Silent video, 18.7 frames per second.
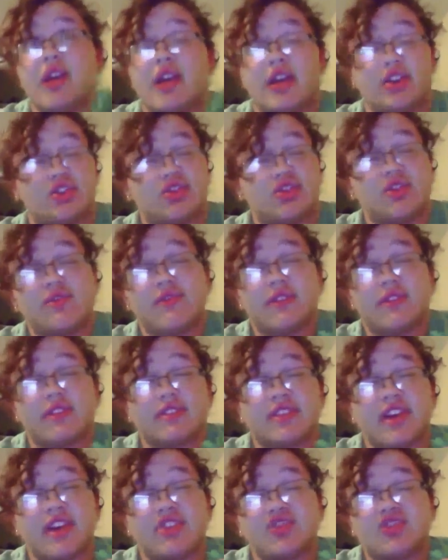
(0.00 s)
it should fix
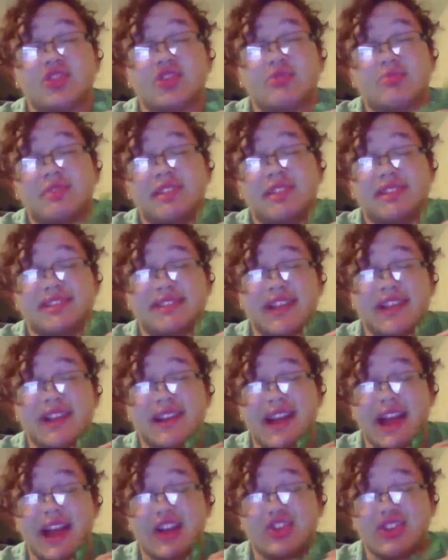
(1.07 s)
nitrogen, but instead it
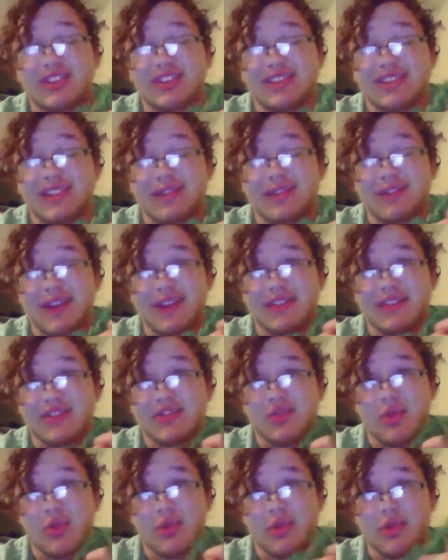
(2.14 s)
actually acidifies
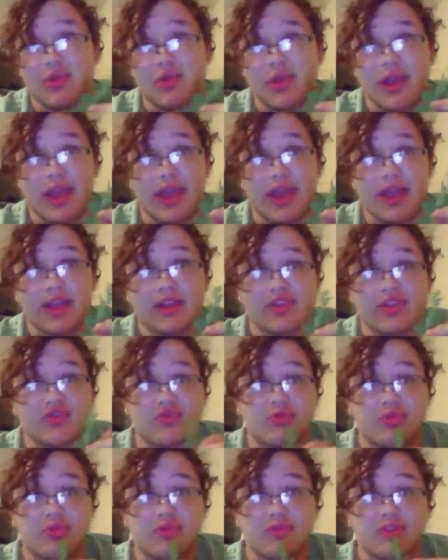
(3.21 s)
soil and
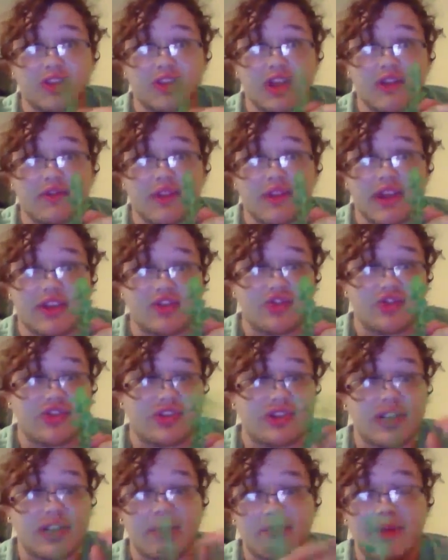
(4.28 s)
removes a lot of
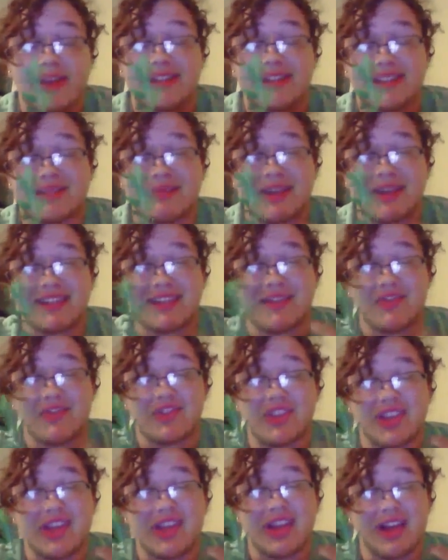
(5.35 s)
nitrogen and basically makes
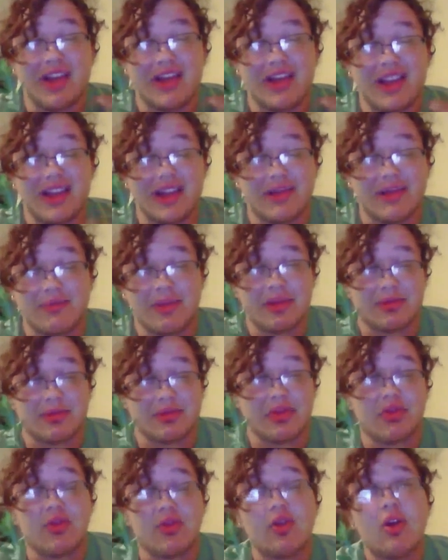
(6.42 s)
everything
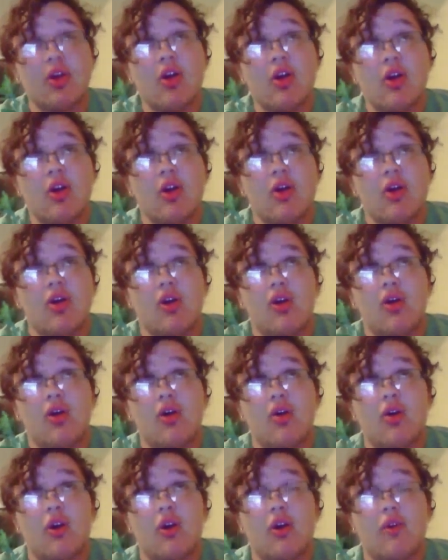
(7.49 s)
inhabitable
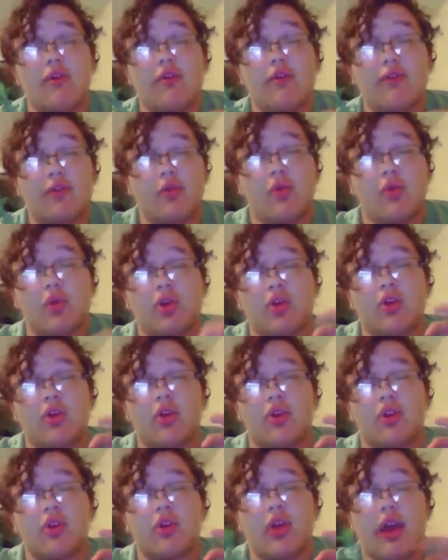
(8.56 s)

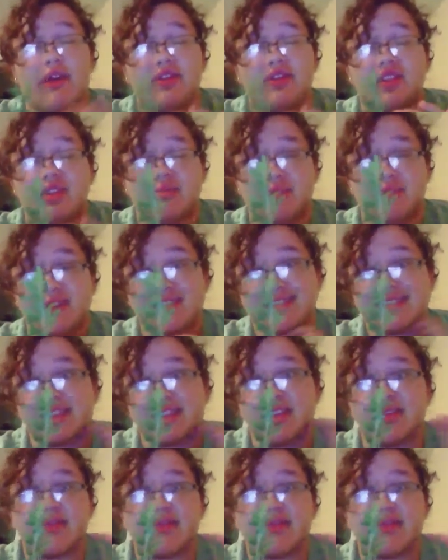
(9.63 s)
for everything but itself.